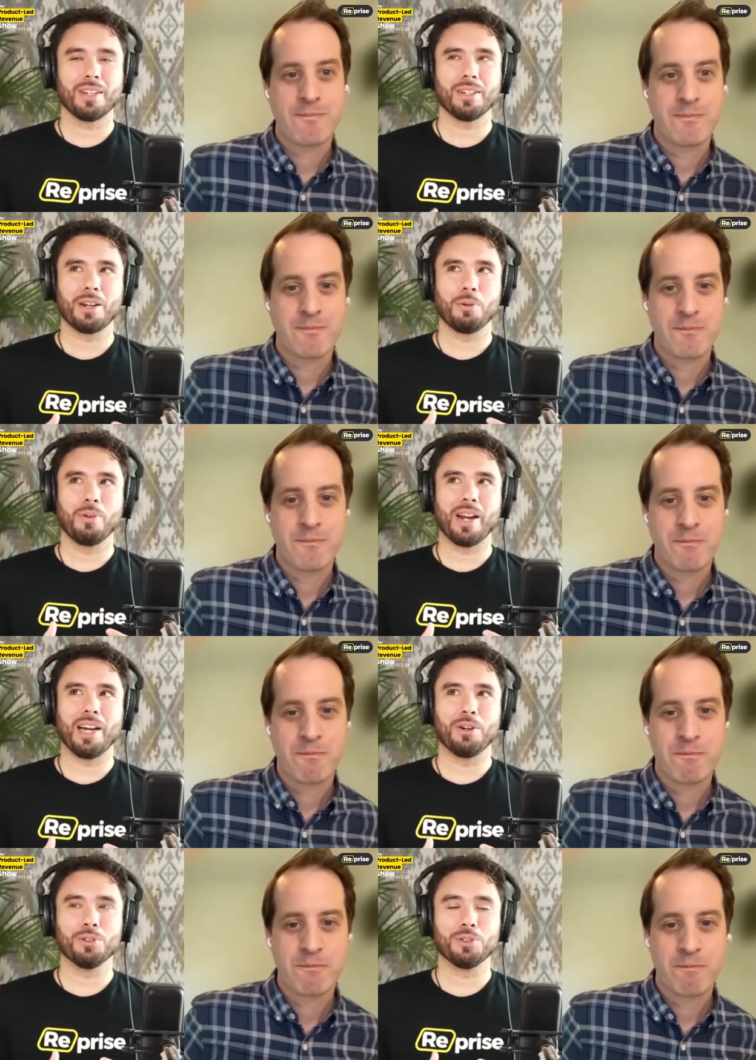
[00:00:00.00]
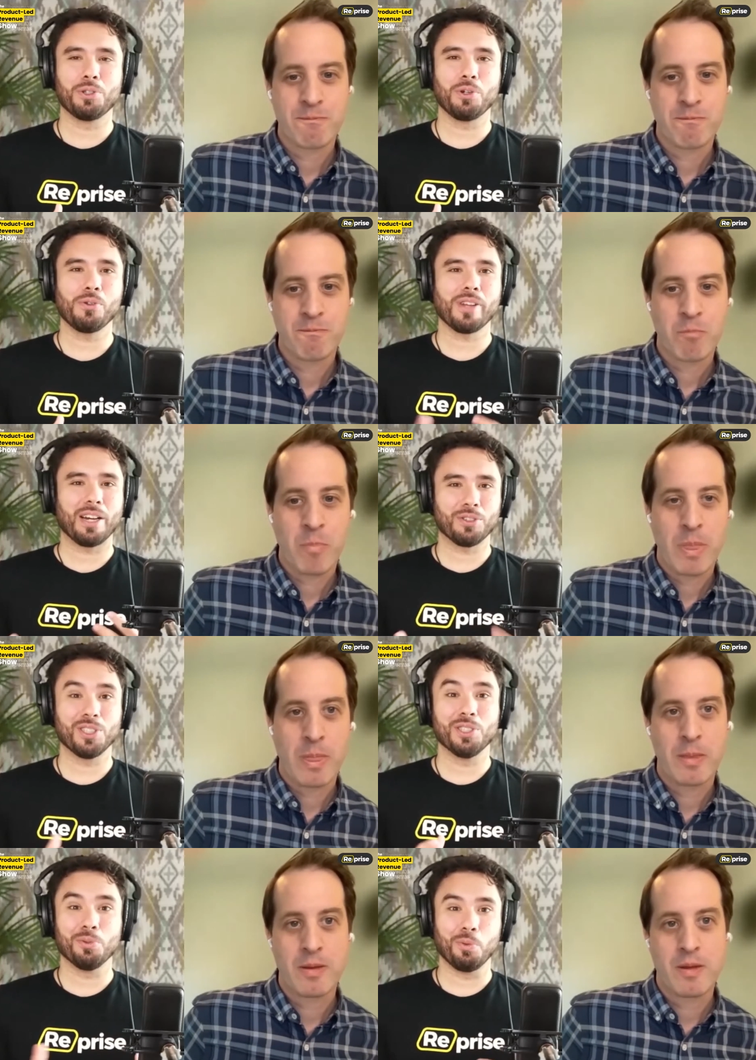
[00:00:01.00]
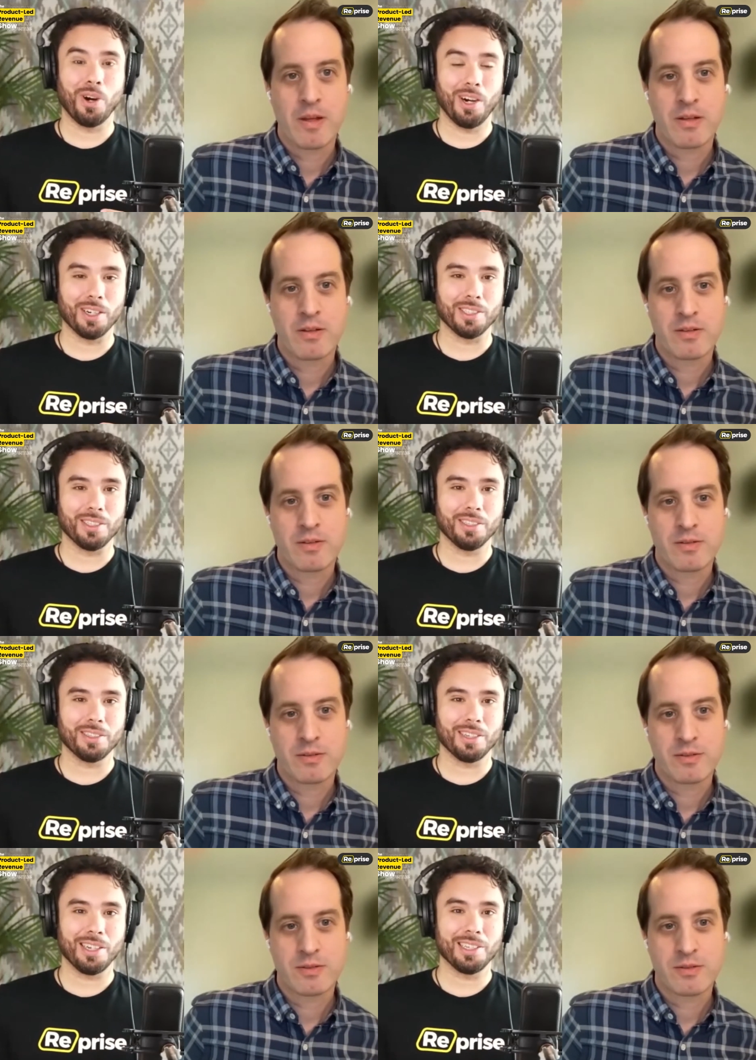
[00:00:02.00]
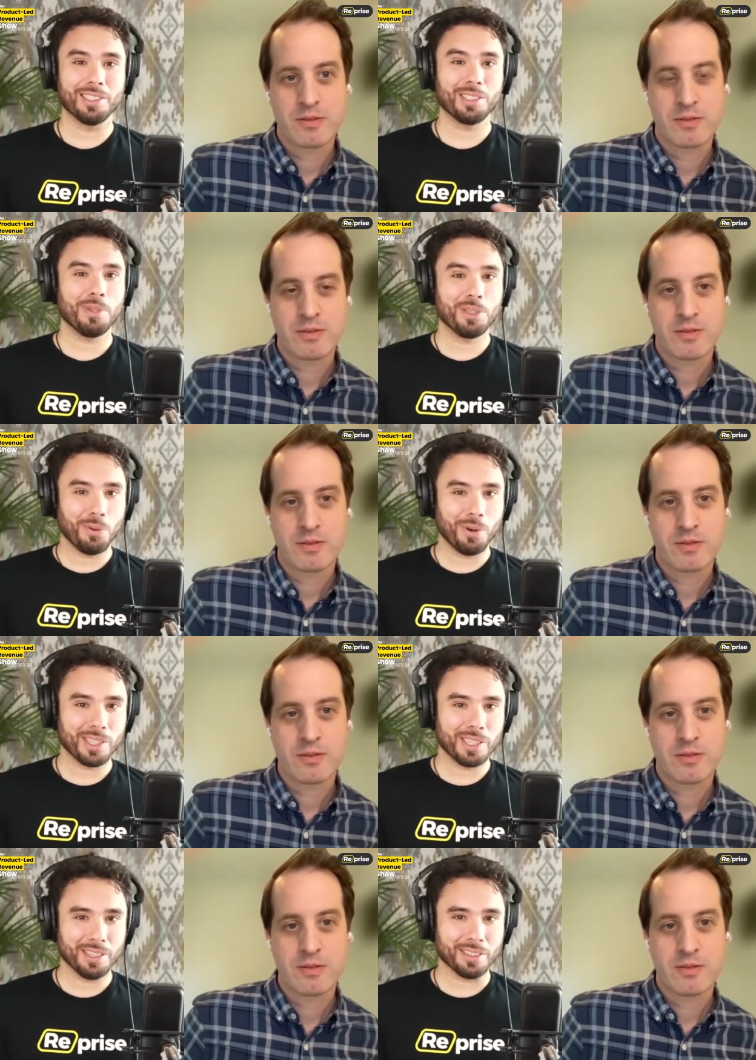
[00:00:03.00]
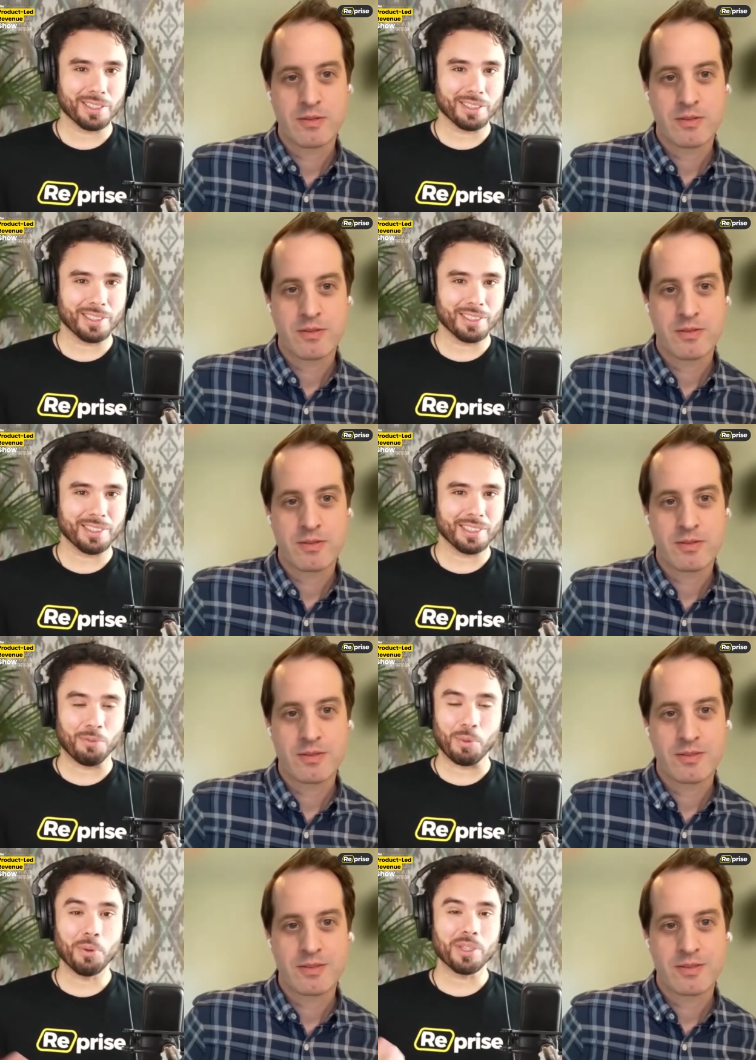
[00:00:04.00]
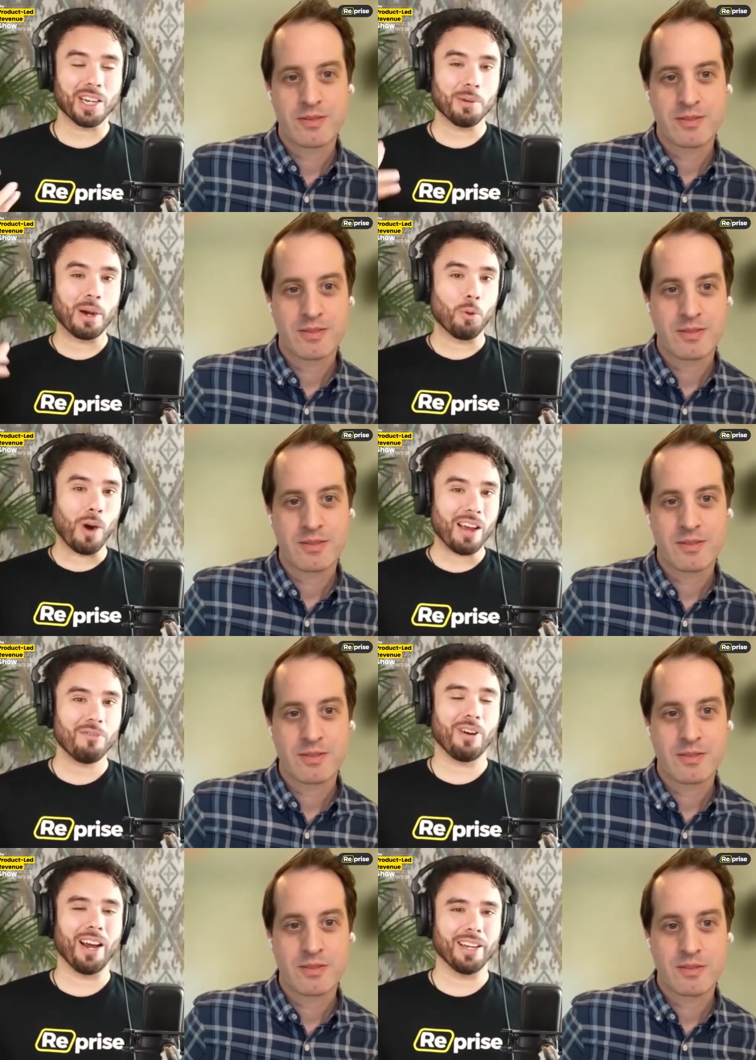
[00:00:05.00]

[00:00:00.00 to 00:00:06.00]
Speaker 1: around 2001 and it's been 20 years it's and we were talking about wi-fi